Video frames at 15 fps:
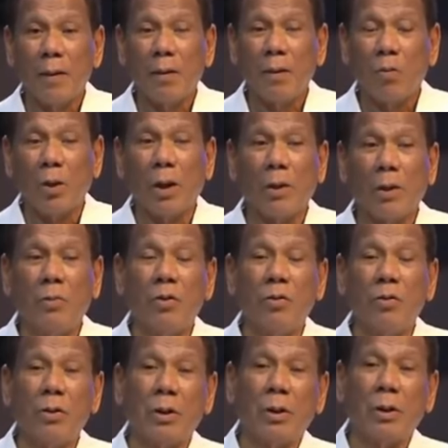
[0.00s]
Huwag mong,
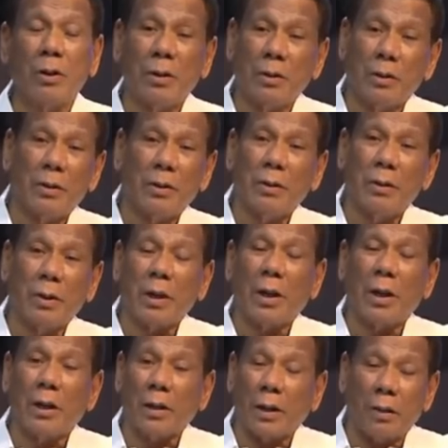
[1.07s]

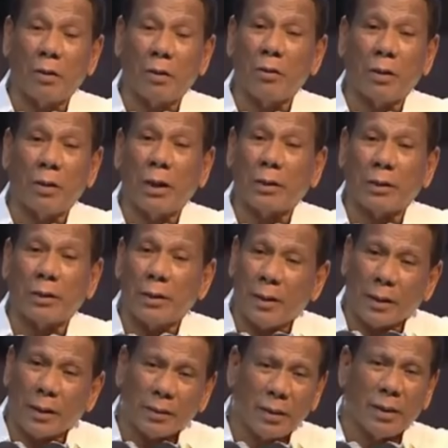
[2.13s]
yan kayo,
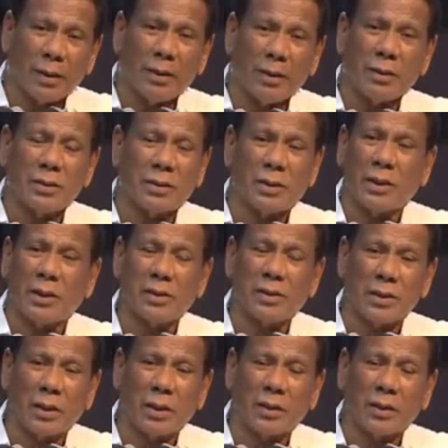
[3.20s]
not in the streets,
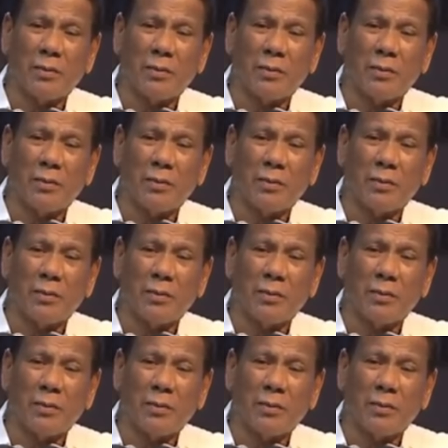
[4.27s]
not.